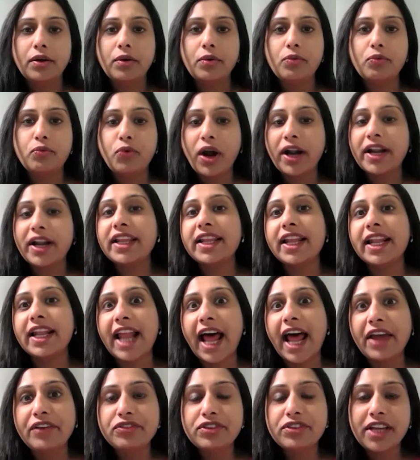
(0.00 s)
What are the
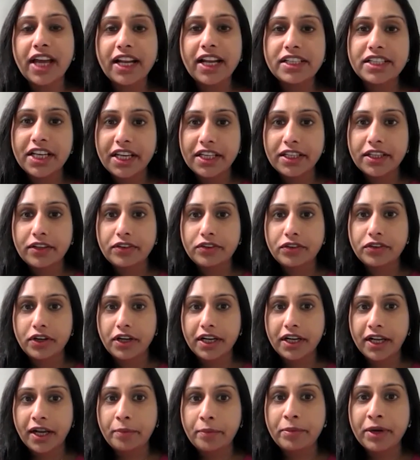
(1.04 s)
lifestyle changes you
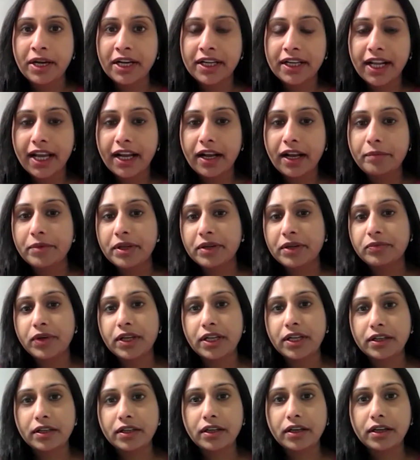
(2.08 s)
recommend?
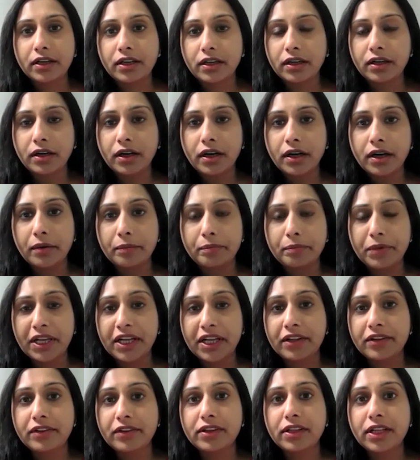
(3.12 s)
When
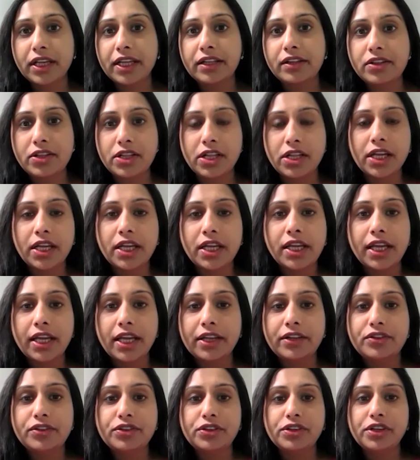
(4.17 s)
because
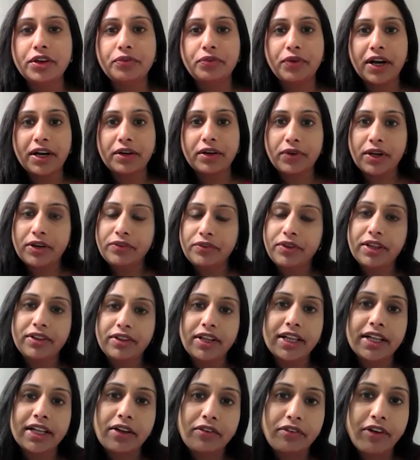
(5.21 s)
it's different when we
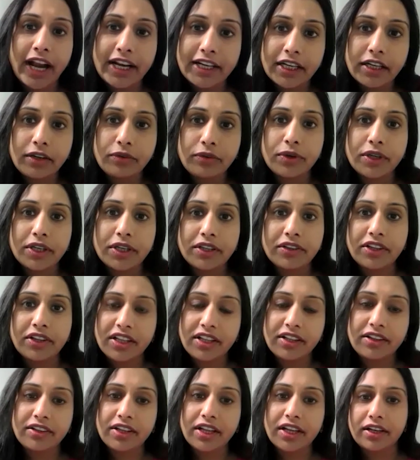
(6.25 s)
see the fatty liver
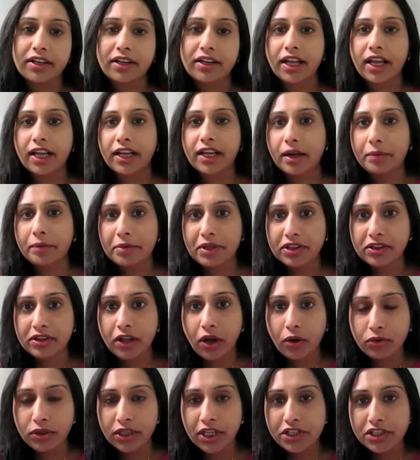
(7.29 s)
disease in
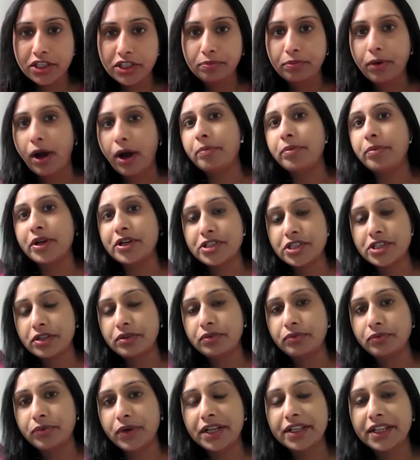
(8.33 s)
South Asian
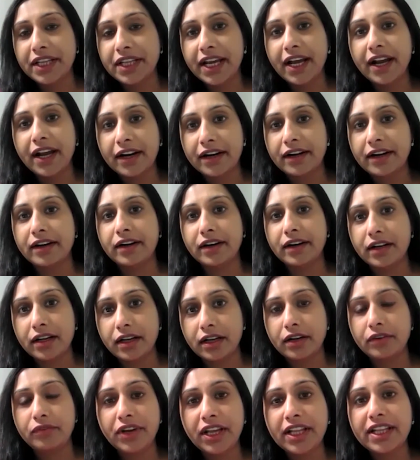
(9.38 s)
population where
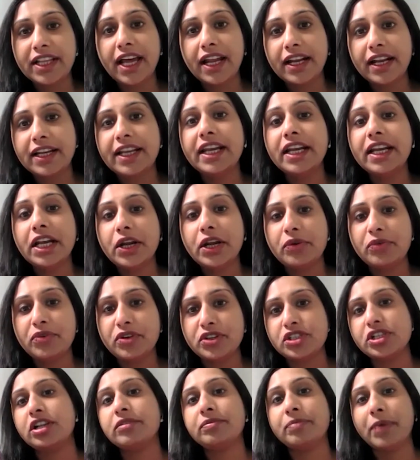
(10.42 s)
they're lean
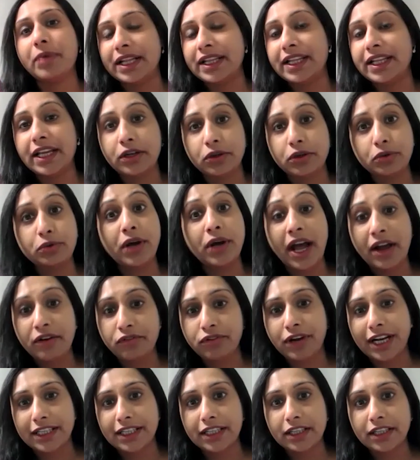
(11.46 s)
individuals, but they do have
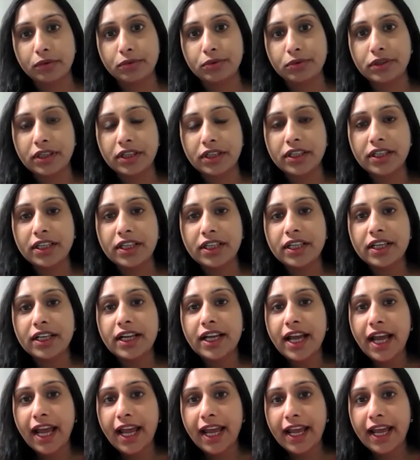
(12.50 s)
fatty liver,
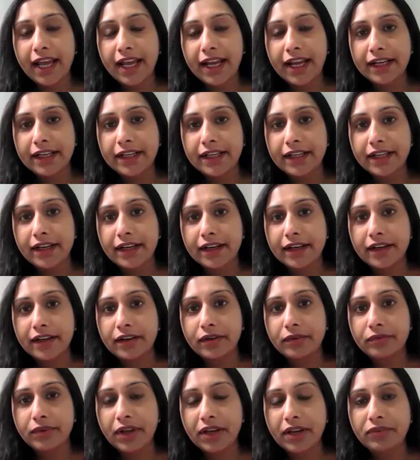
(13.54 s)
and
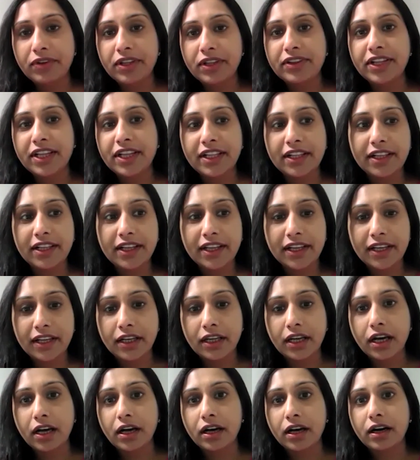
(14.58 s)
when we see
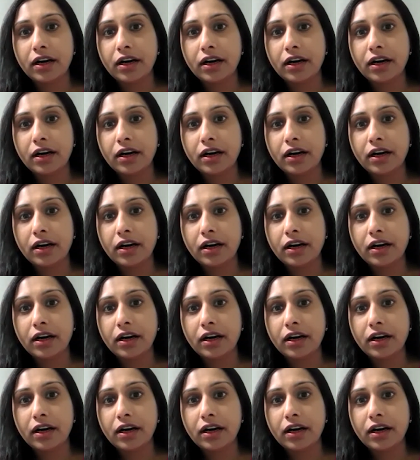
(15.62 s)
the